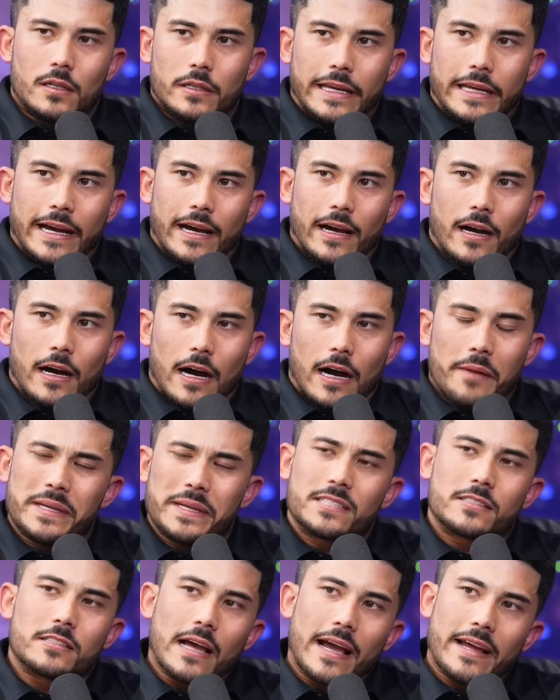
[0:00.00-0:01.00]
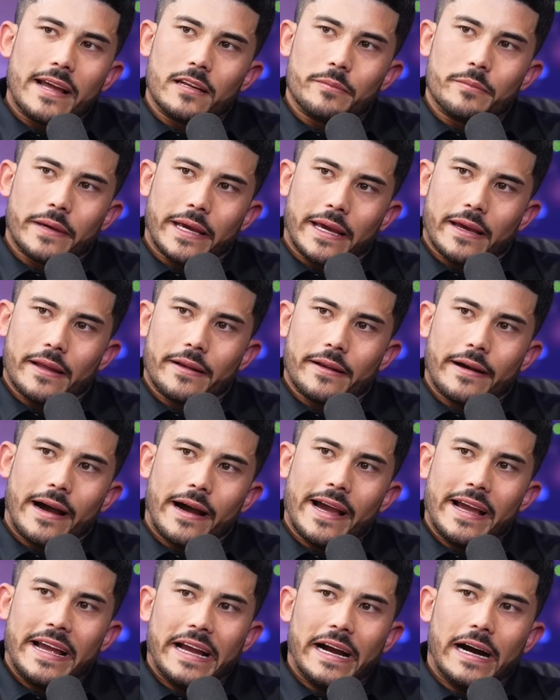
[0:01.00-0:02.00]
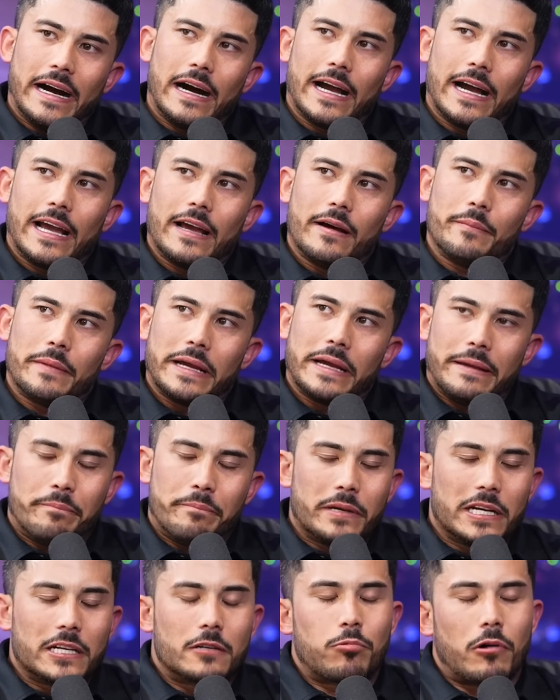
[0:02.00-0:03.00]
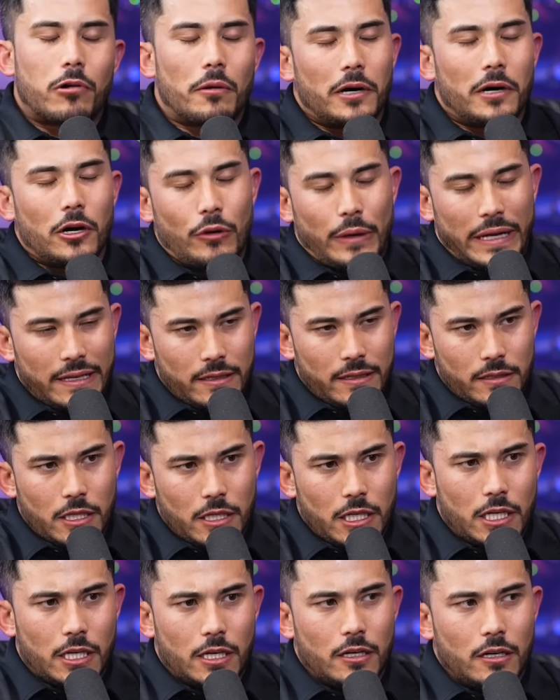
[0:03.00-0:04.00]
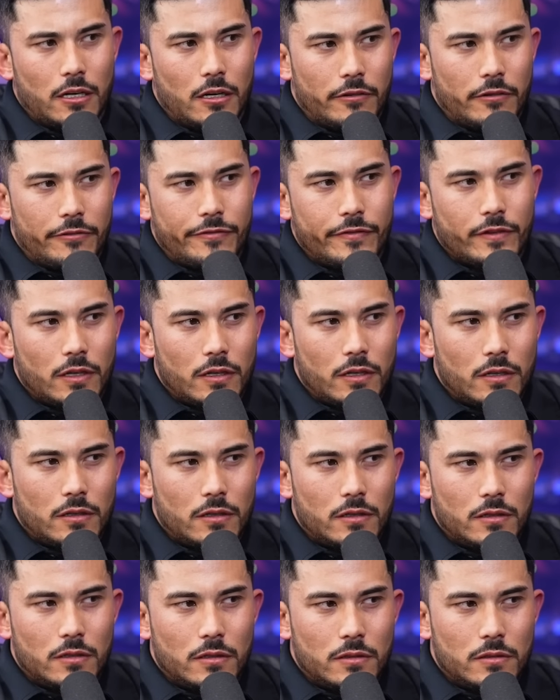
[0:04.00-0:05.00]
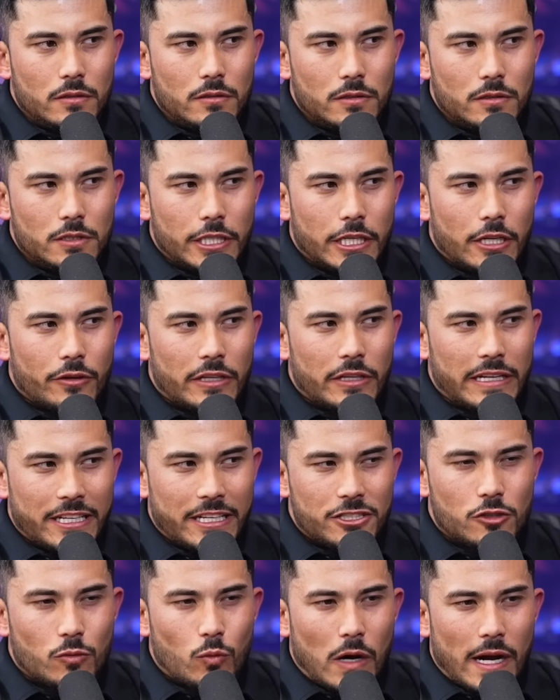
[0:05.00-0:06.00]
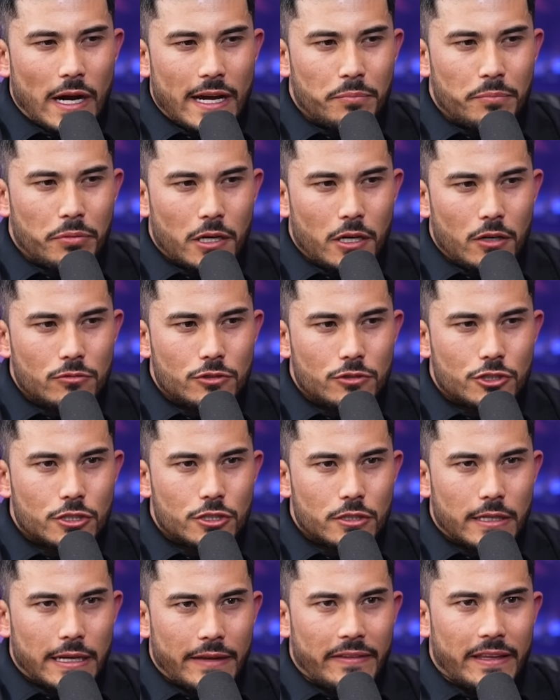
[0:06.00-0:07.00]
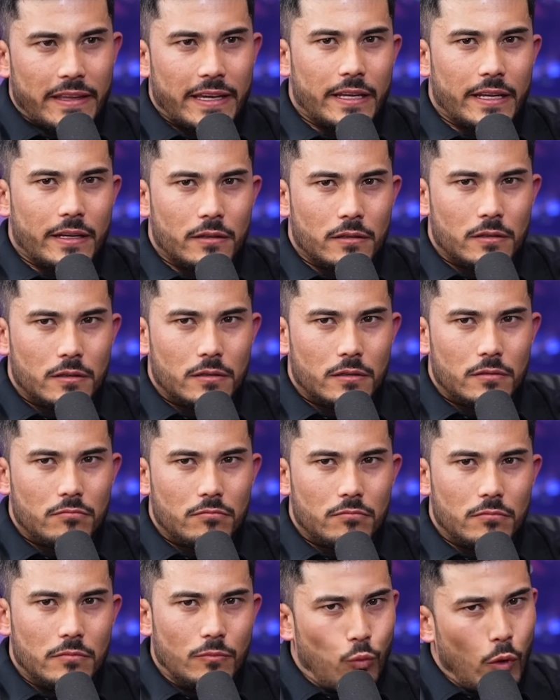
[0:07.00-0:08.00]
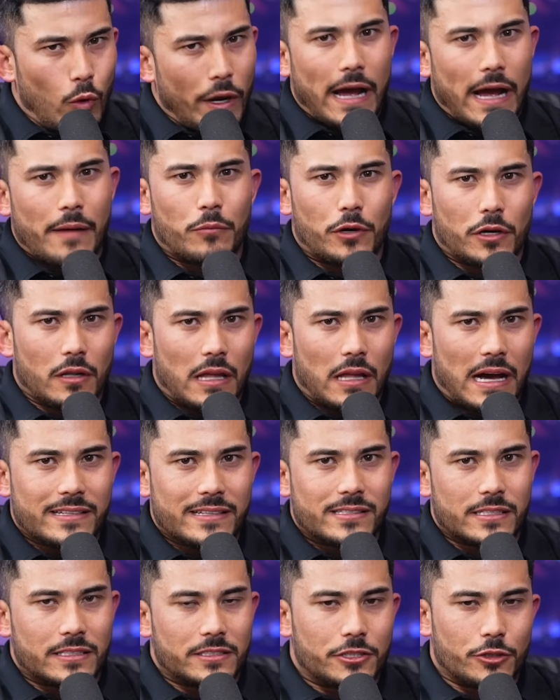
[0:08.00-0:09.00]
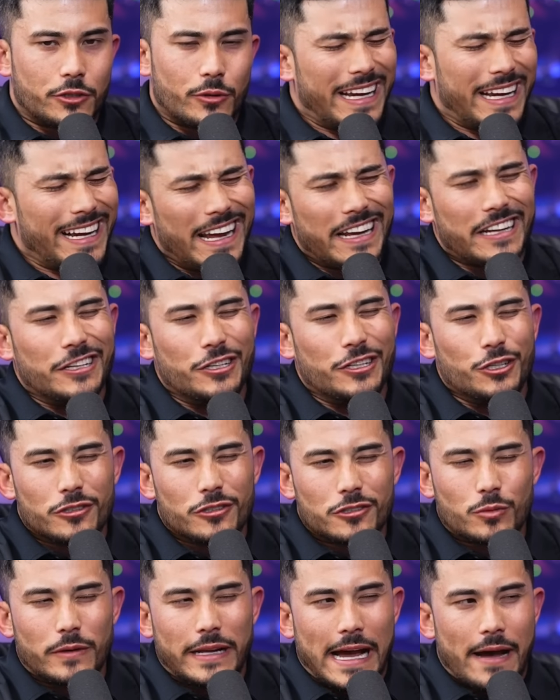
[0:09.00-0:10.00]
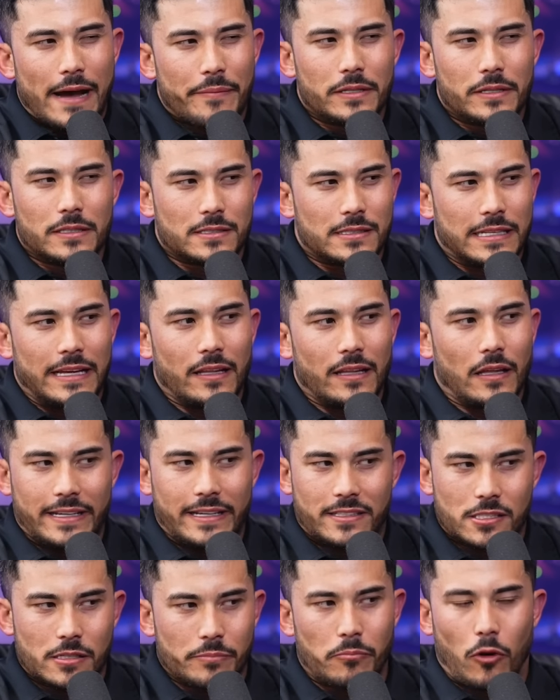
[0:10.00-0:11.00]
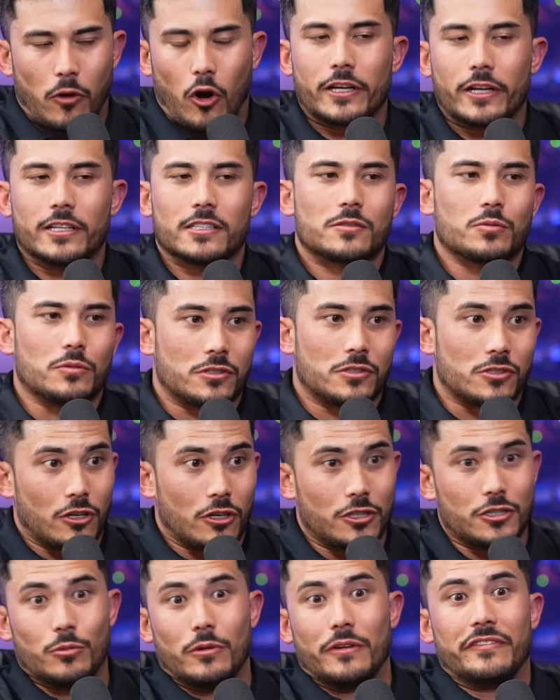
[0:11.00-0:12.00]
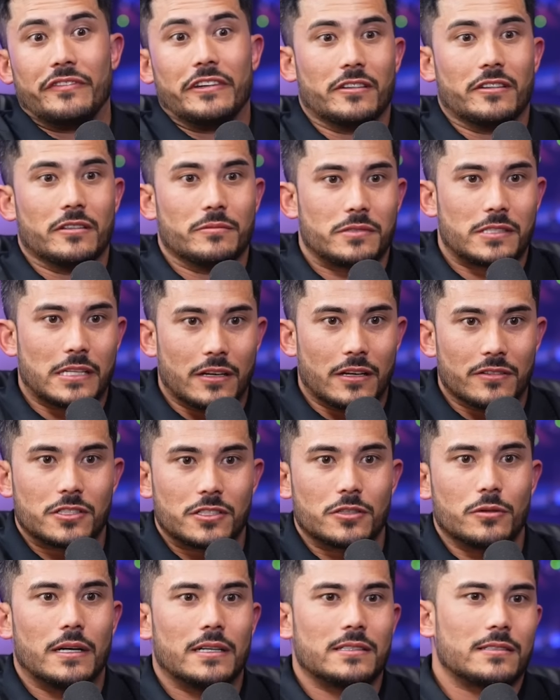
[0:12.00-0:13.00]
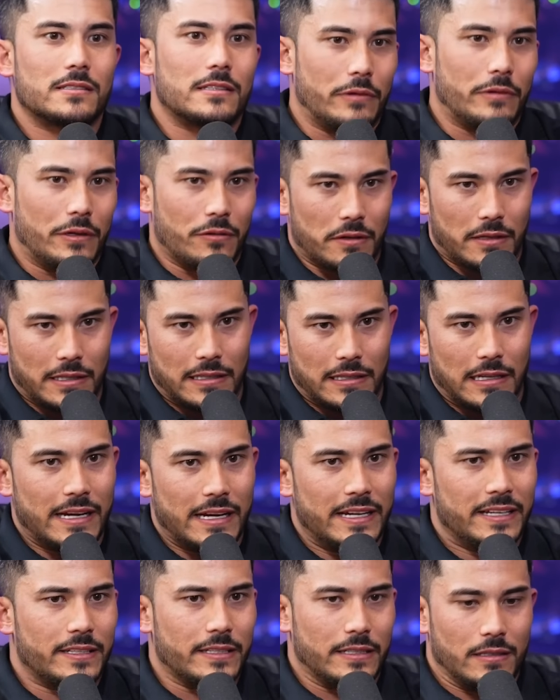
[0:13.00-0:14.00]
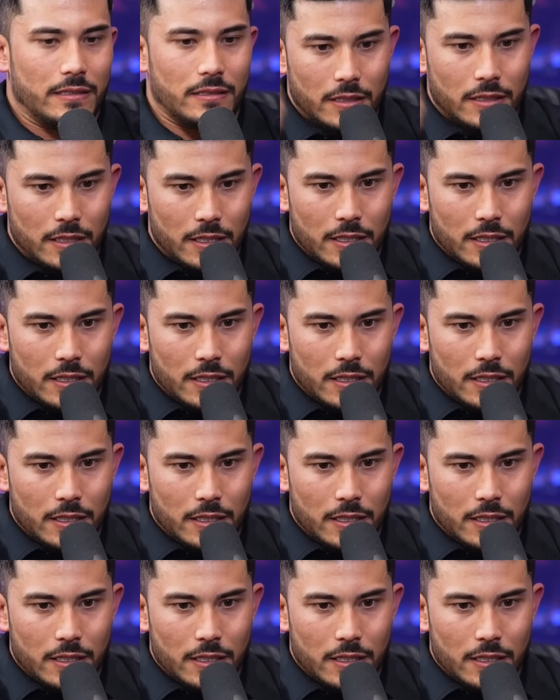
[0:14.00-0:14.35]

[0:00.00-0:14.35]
Yeah, I'm excited, man. I am a big proponent of, you know, the nationwide approach. And then what I'm realizing too, and I kind of knew this would happen, is that, like, some markets will start to reveal themselves to us that we really like, and